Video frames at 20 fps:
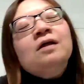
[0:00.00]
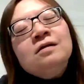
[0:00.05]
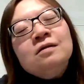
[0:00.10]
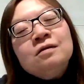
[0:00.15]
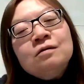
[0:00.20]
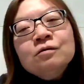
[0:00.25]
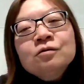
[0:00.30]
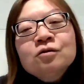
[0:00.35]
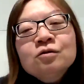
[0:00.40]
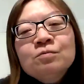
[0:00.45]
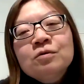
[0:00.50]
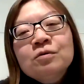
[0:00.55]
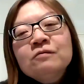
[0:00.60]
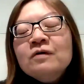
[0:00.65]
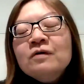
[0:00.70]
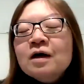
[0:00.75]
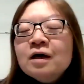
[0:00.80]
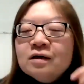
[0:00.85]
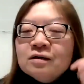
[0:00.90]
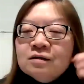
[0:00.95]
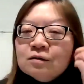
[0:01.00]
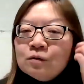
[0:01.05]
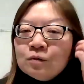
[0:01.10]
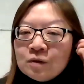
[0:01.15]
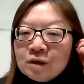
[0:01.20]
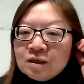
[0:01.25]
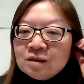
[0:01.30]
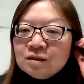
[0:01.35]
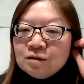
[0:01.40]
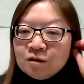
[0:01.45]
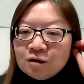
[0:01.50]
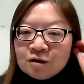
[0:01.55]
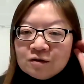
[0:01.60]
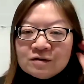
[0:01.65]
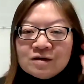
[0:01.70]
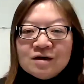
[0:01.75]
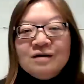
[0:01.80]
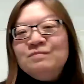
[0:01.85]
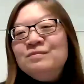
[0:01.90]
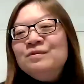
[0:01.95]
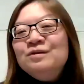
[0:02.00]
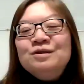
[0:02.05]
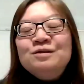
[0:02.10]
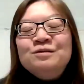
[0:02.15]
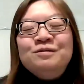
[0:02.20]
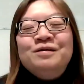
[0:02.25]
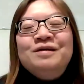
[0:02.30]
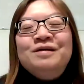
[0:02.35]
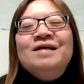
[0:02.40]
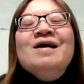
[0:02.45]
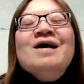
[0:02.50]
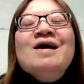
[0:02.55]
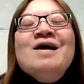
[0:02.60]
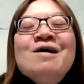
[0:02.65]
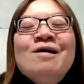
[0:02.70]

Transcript: and it also provided quite a lot of commentary